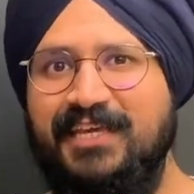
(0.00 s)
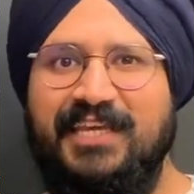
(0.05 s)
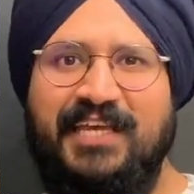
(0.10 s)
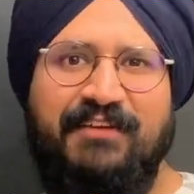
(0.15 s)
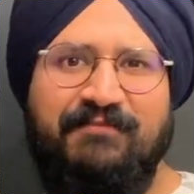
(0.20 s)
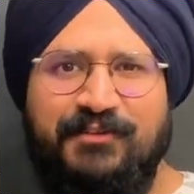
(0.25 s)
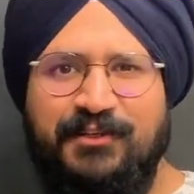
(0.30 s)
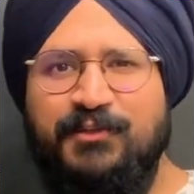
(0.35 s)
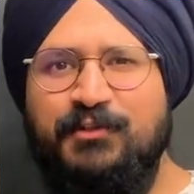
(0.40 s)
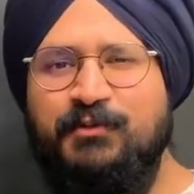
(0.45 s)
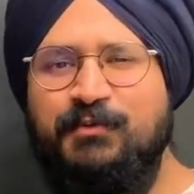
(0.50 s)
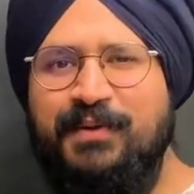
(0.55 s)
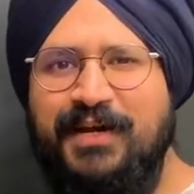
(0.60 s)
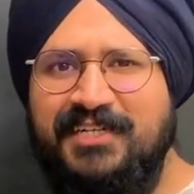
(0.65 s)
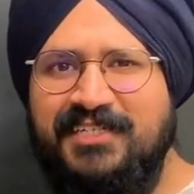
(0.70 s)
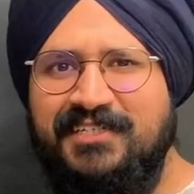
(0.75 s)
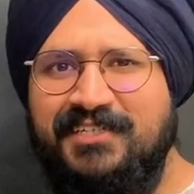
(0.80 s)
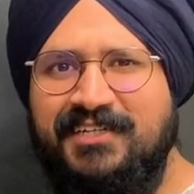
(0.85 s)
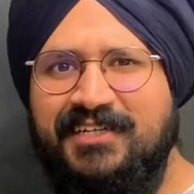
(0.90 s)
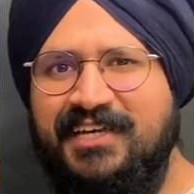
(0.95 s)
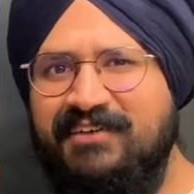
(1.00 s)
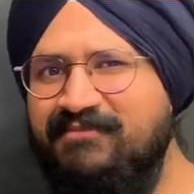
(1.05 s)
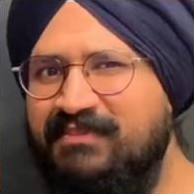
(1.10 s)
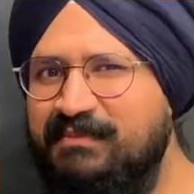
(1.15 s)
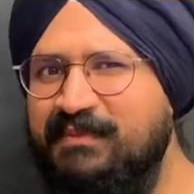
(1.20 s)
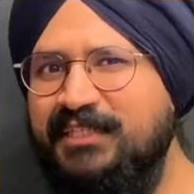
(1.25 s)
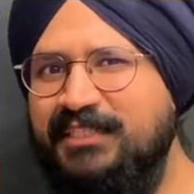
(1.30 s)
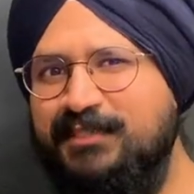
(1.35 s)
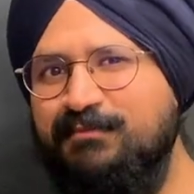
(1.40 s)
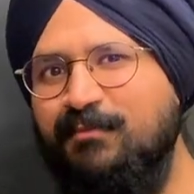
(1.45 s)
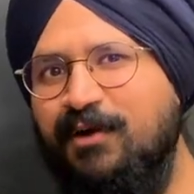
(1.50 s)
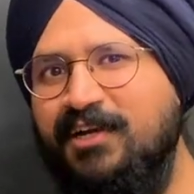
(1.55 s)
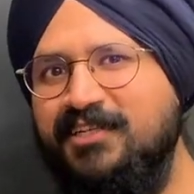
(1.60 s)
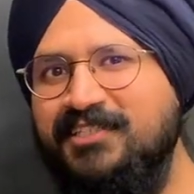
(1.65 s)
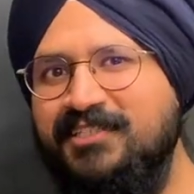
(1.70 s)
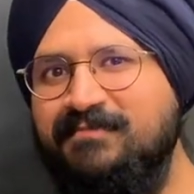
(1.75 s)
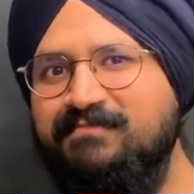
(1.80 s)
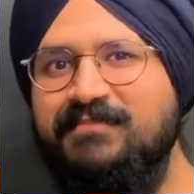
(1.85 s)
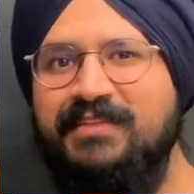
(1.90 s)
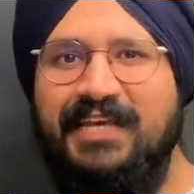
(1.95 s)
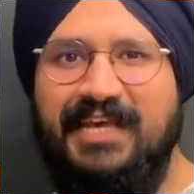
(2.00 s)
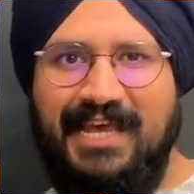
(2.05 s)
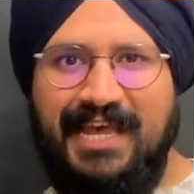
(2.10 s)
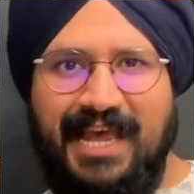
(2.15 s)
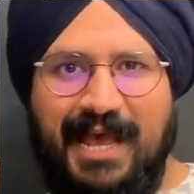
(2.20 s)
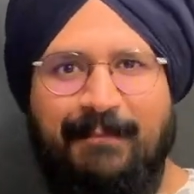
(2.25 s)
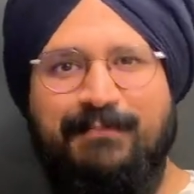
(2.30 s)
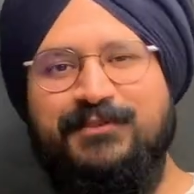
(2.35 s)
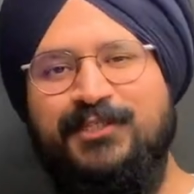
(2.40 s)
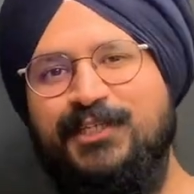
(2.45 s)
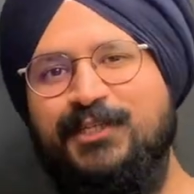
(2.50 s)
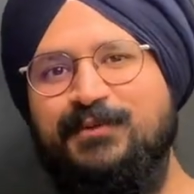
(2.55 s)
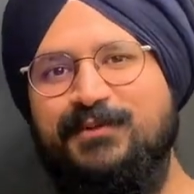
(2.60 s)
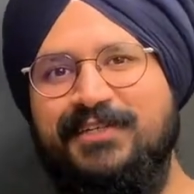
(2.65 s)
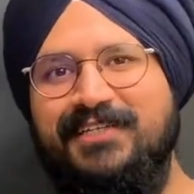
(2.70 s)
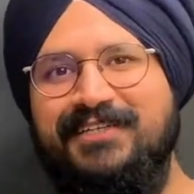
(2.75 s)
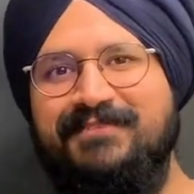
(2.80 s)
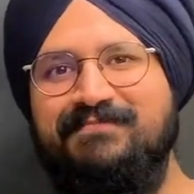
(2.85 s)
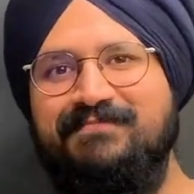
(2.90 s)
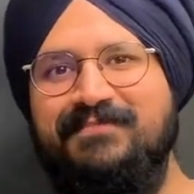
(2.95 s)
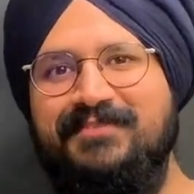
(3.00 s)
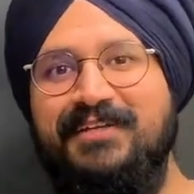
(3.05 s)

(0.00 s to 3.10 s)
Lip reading: Can we do better? Can we be smarter? Absolutely.